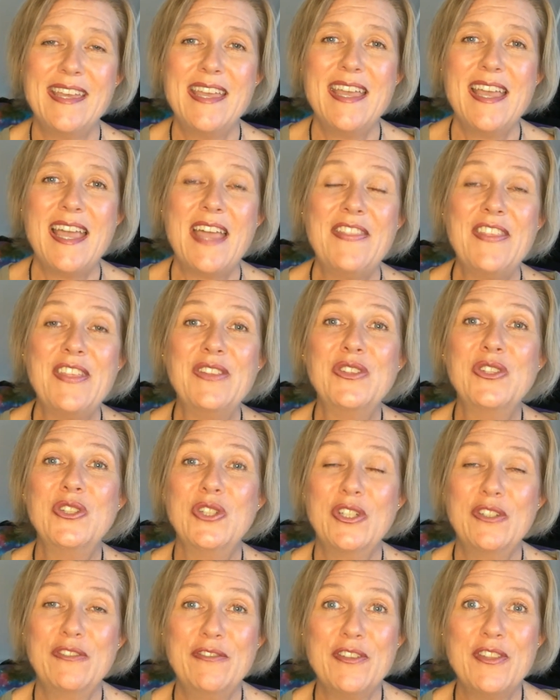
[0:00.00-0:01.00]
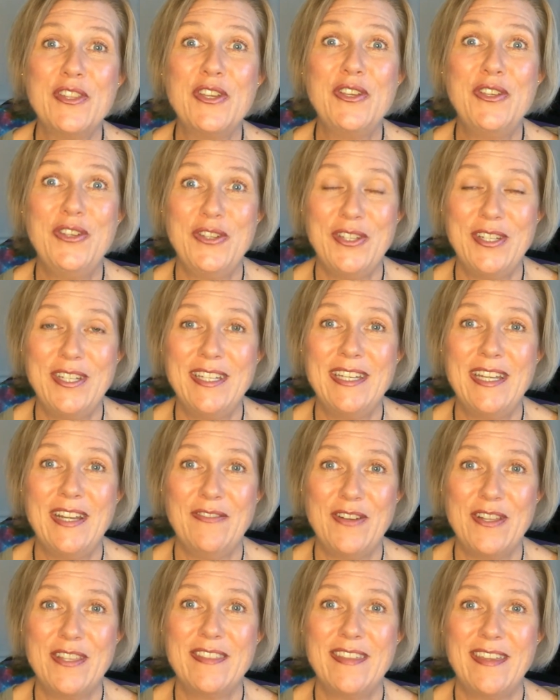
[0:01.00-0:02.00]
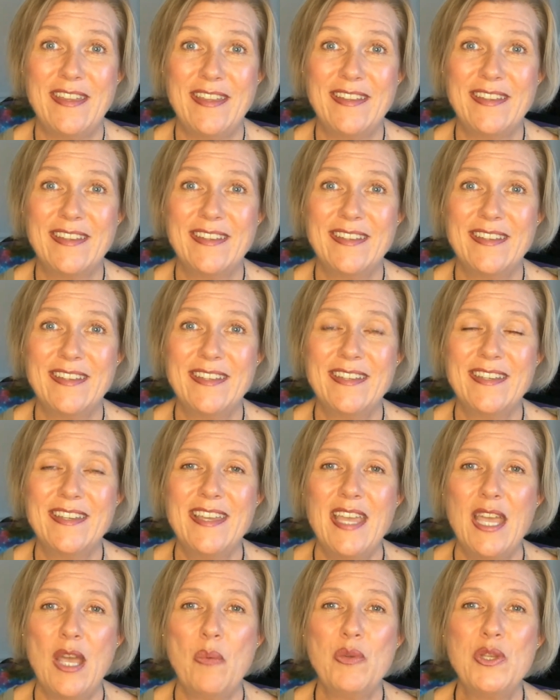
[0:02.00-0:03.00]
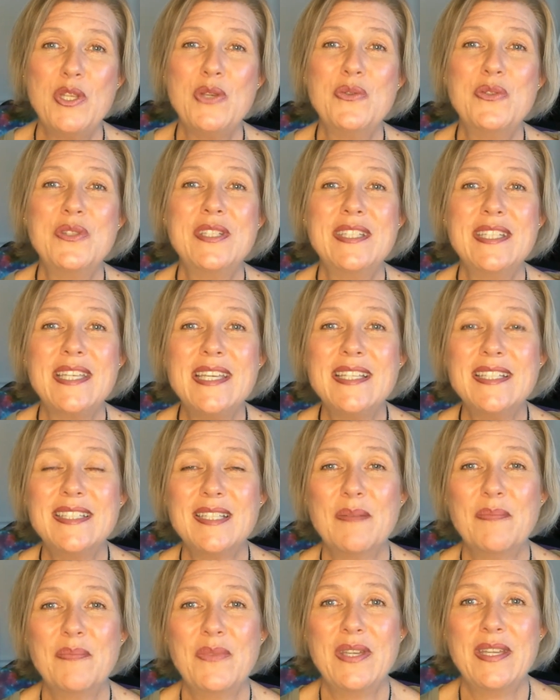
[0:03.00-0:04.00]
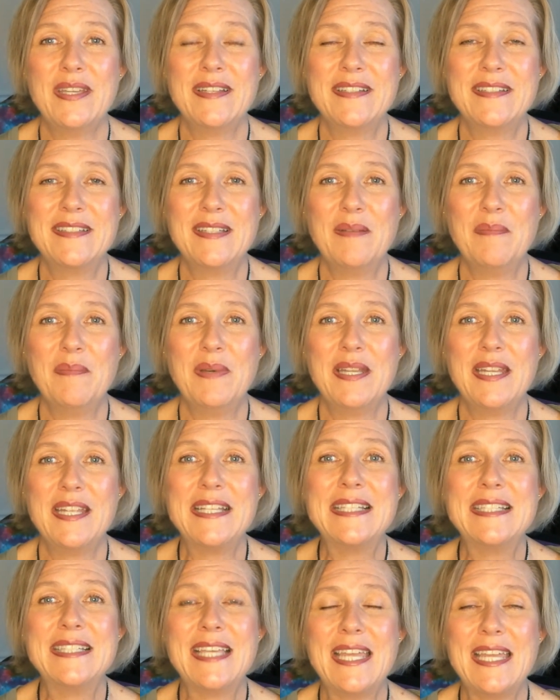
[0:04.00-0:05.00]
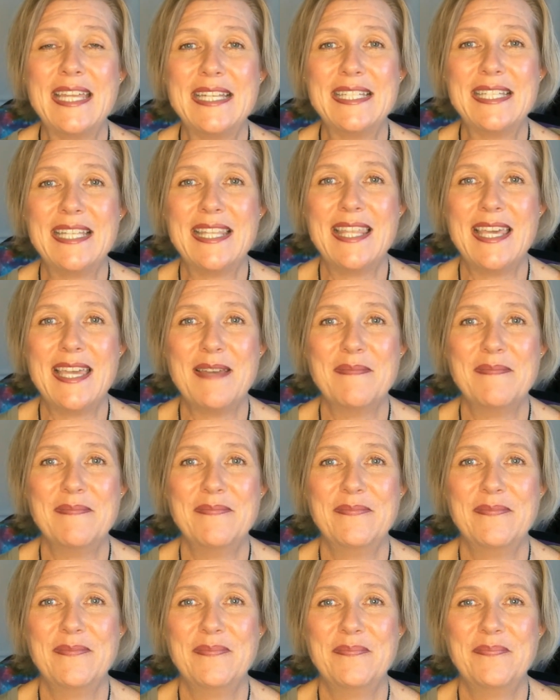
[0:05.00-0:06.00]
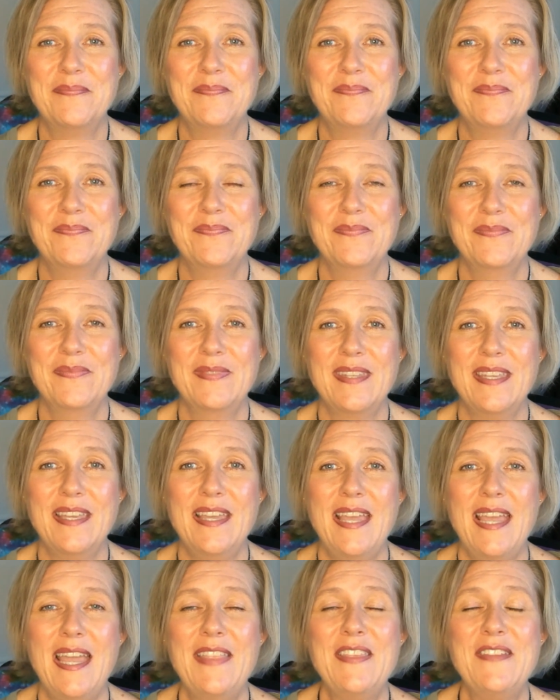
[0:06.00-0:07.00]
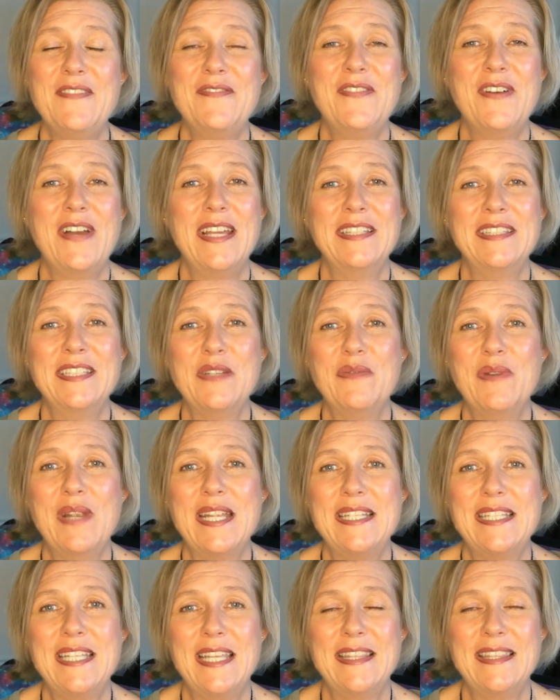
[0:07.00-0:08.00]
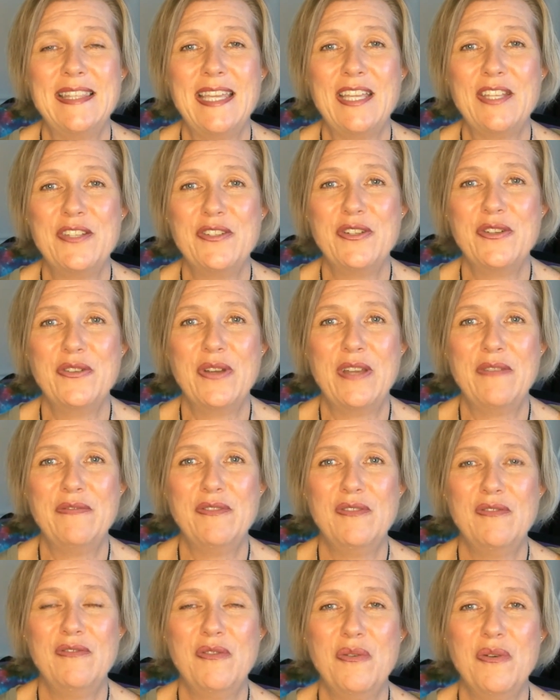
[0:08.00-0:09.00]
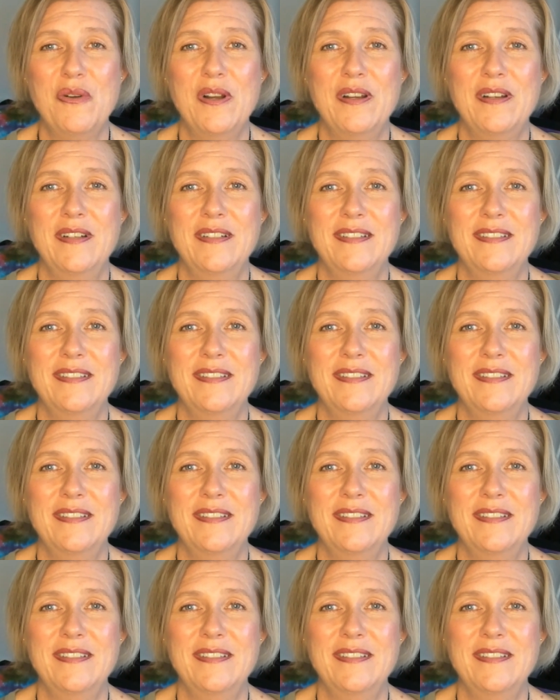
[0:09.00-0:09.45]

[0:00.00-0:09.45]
And then look for the good in everything. And when you see something in somebody, say it to them. And then finally, write 10 things you're grateful for.